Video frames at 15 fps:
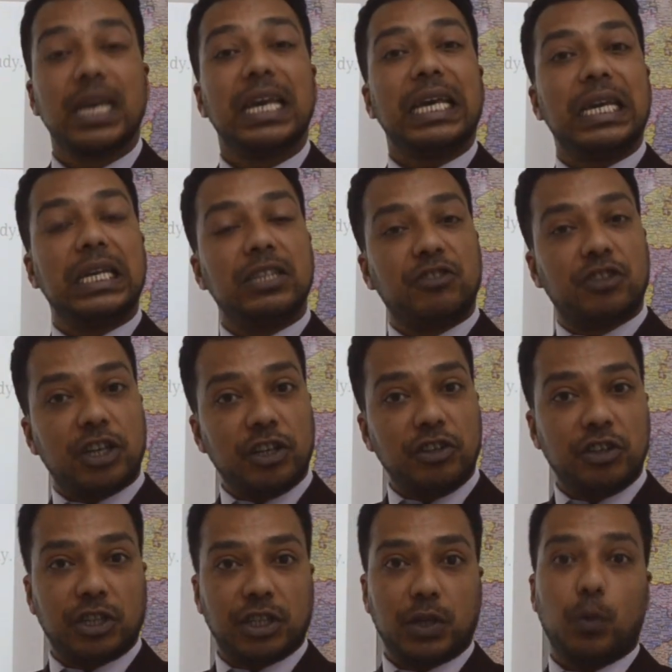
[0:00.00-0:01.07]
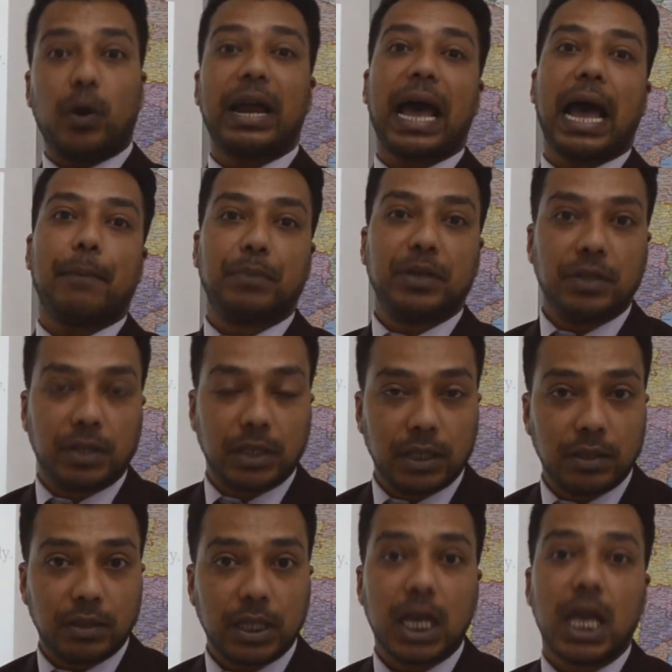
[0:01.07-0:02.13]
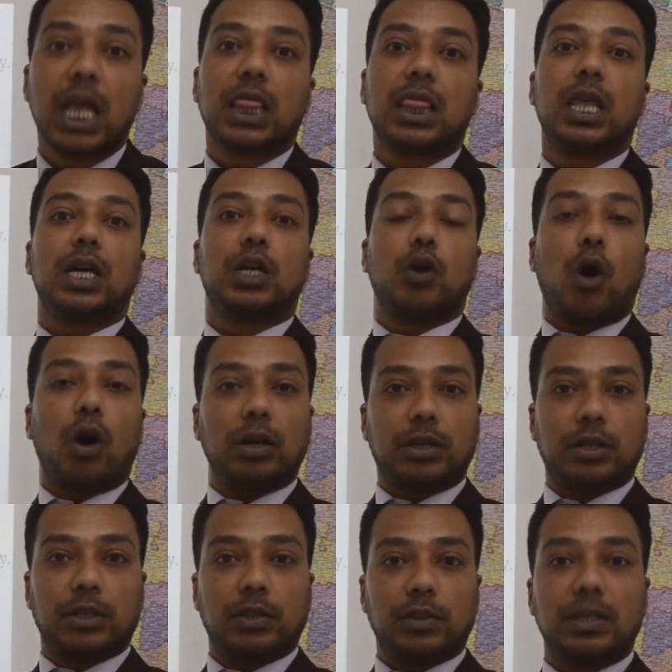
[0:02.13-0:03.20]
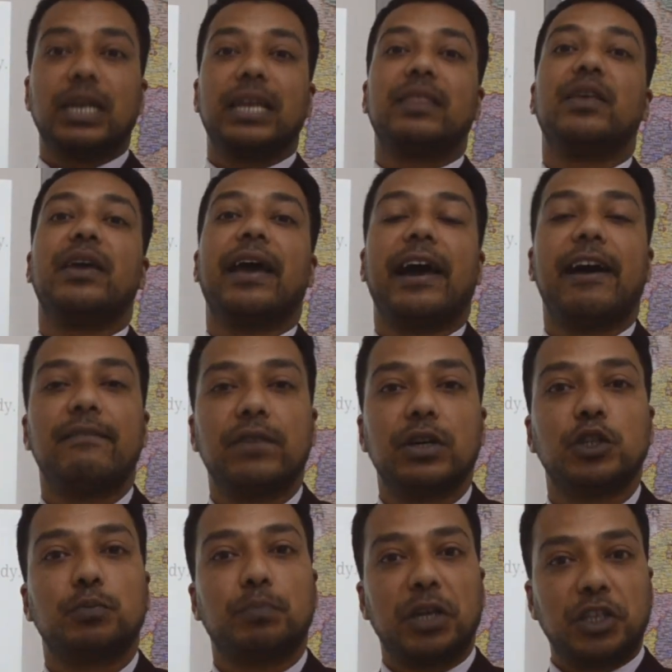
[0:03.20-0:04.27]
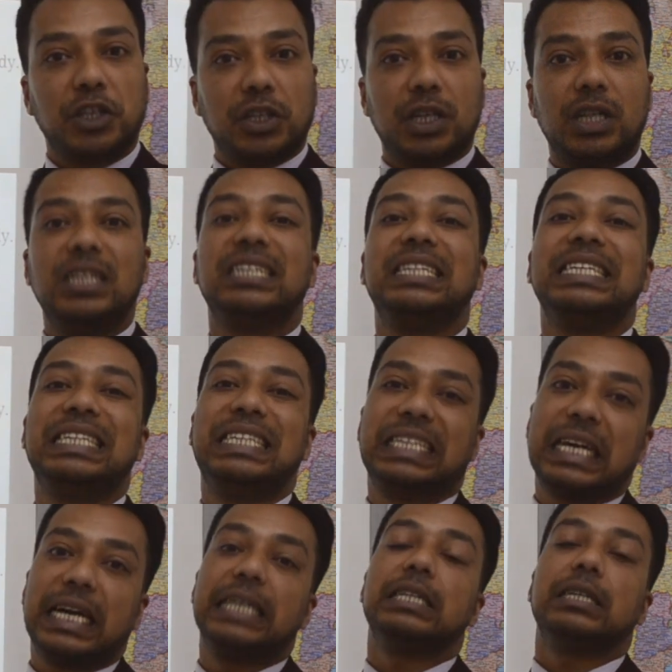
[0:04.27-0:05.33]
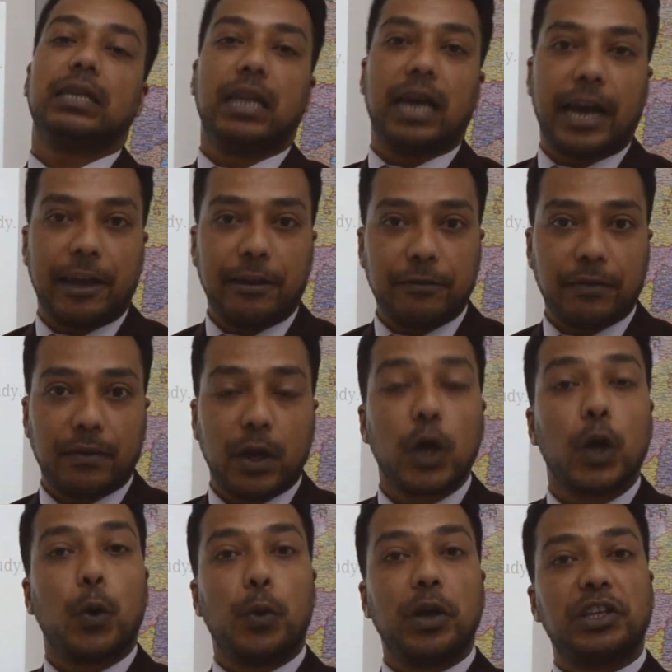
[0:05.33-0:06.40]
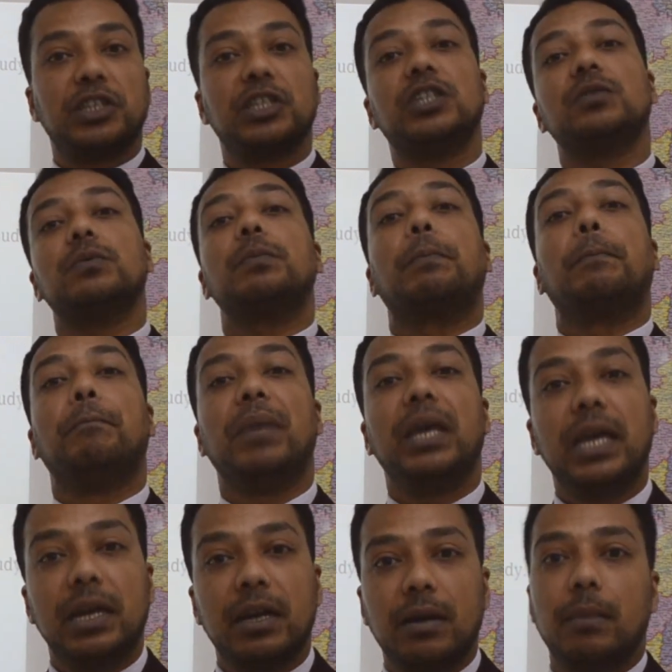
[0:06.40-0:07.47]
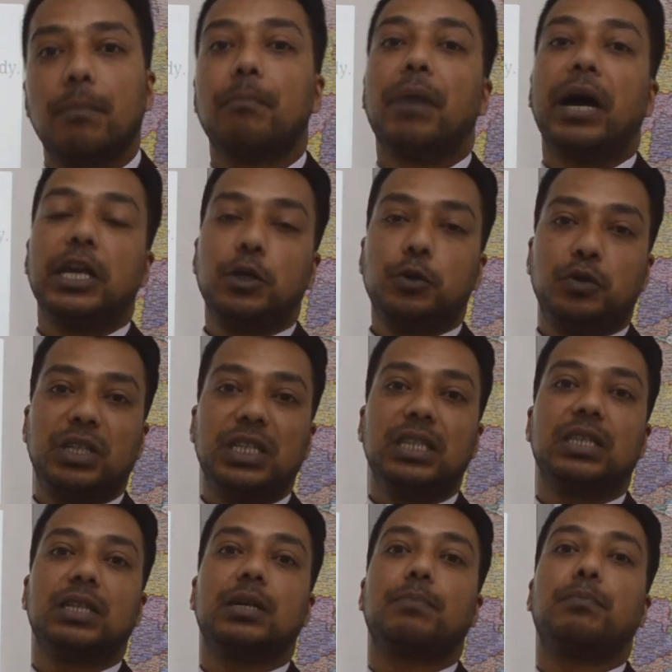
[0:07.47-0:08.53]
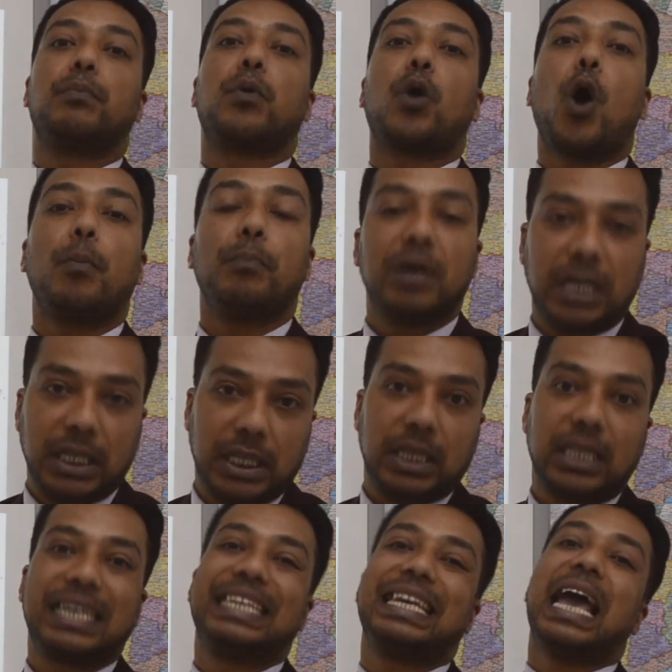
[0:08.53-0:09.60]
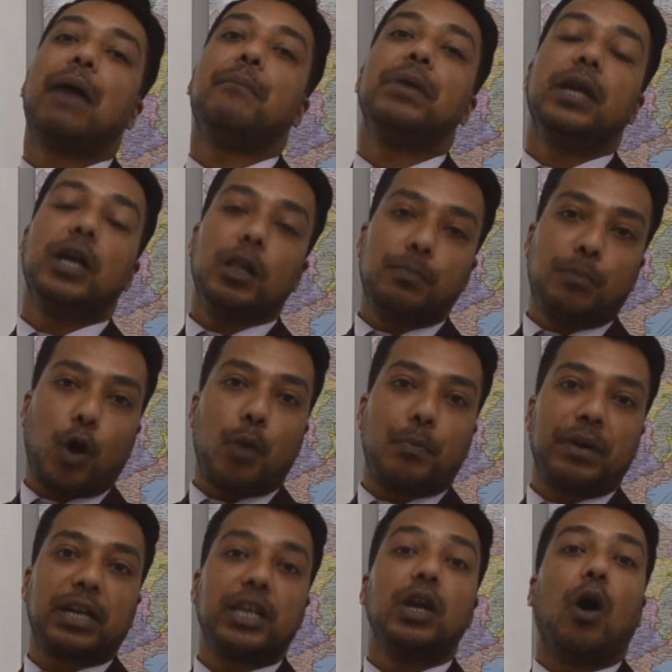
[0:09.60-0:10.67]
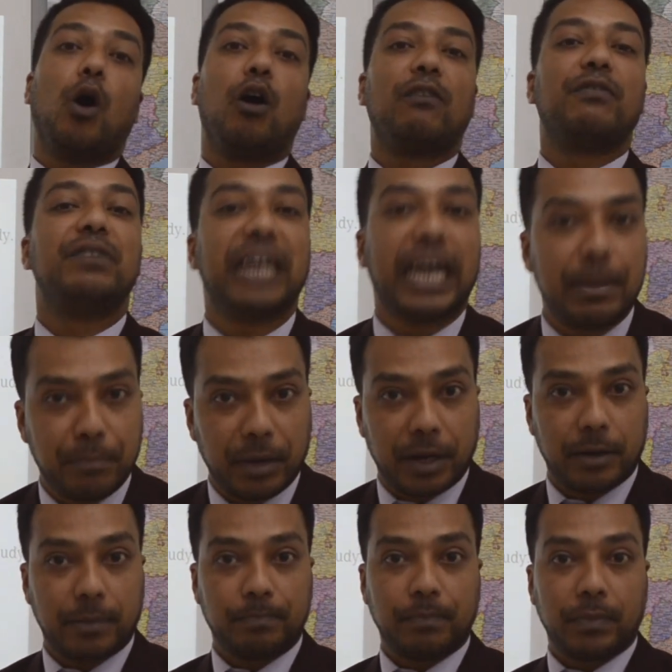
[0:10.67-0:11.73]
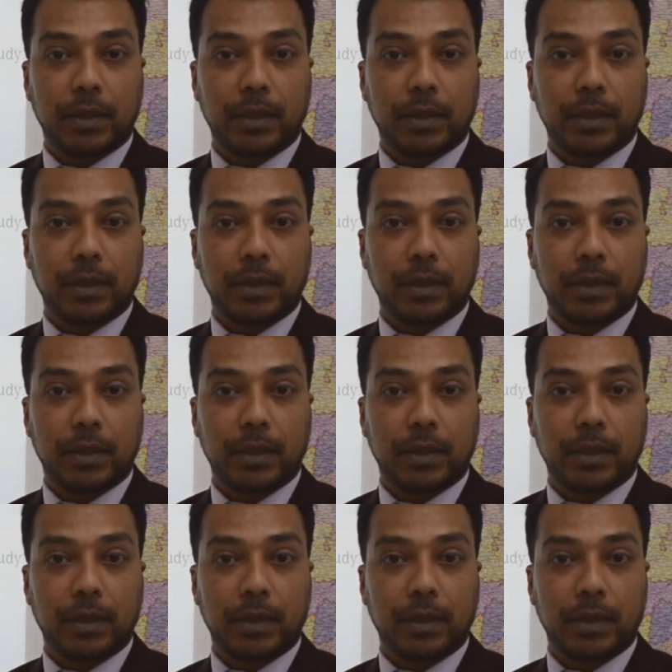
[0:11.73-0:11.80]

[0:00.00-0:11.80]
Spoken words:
In surgery, what happens is the doctors, they have a special designed knife which is made by using the property, the chemical property of diamond.